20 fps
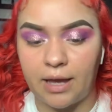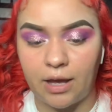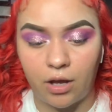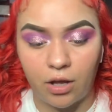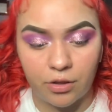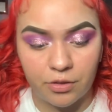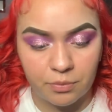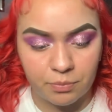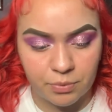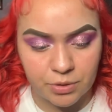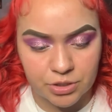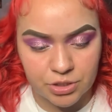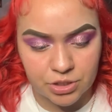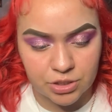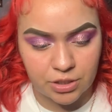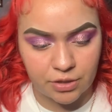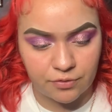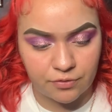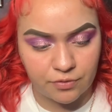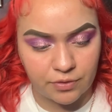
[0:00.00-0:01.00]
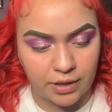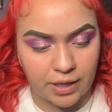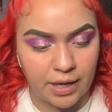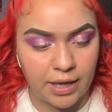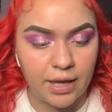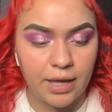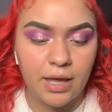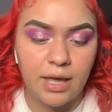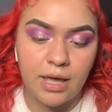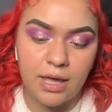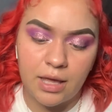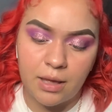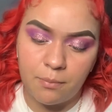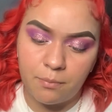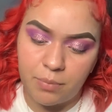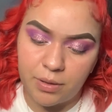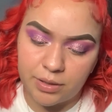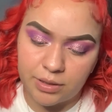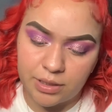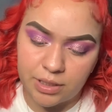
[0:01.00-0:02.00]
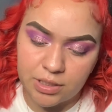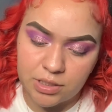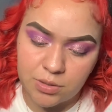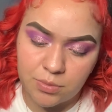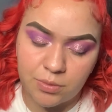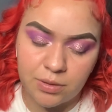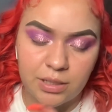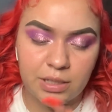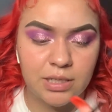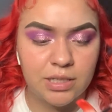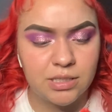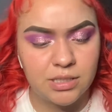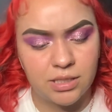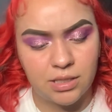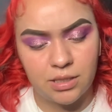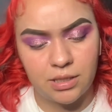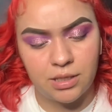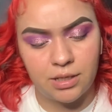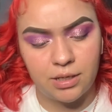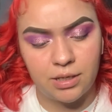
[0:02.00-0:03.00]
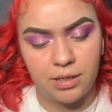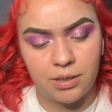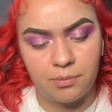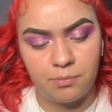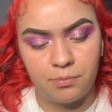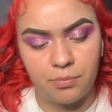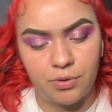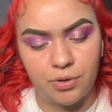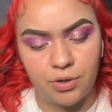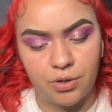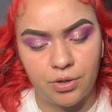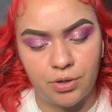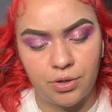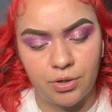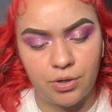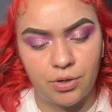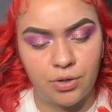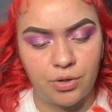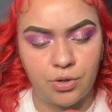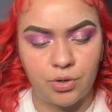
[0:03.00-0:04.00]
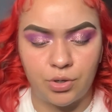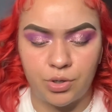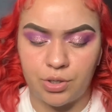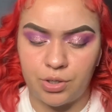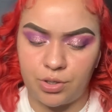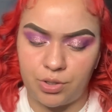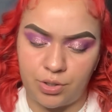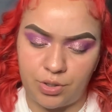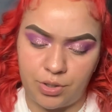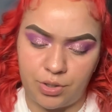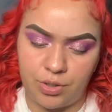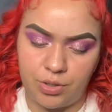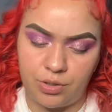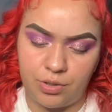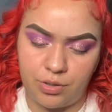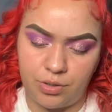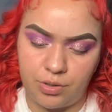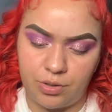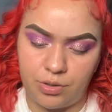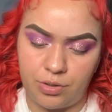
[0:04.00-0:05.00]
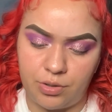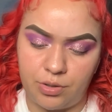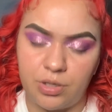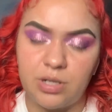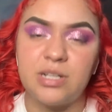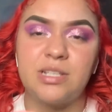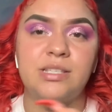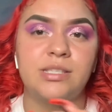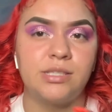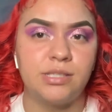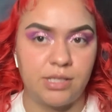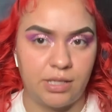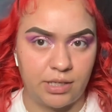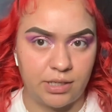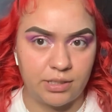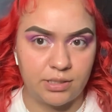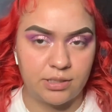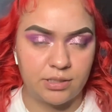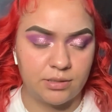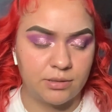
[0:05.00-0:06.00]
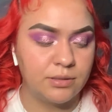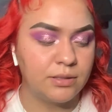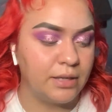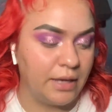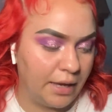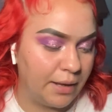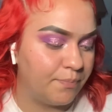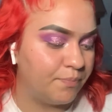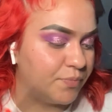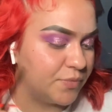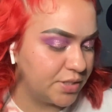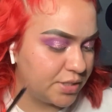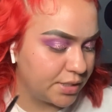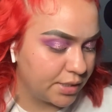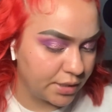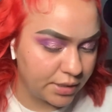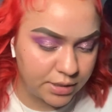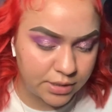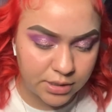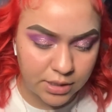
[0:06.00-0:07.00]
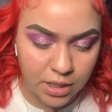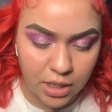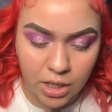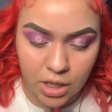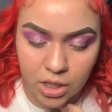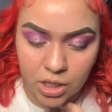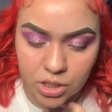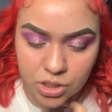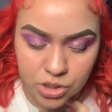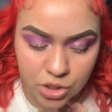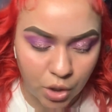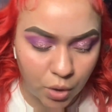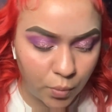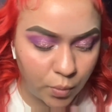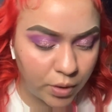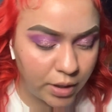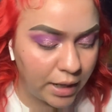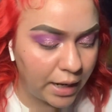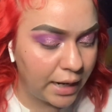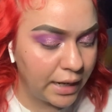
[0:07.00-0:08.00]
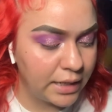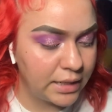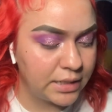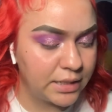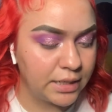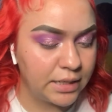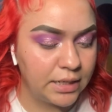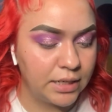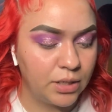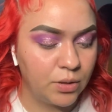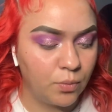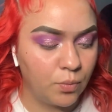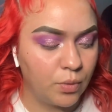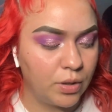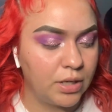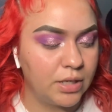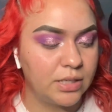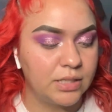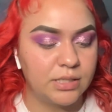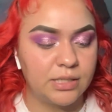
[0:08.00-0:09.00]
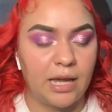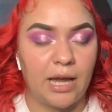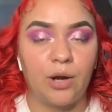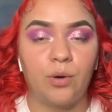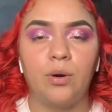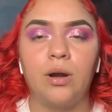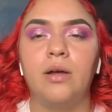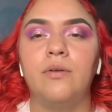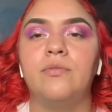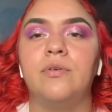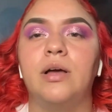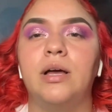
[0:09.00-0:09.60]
All the brushes are flat. But this one is in the number 6. Yeah, 6. So what I did was I grabbed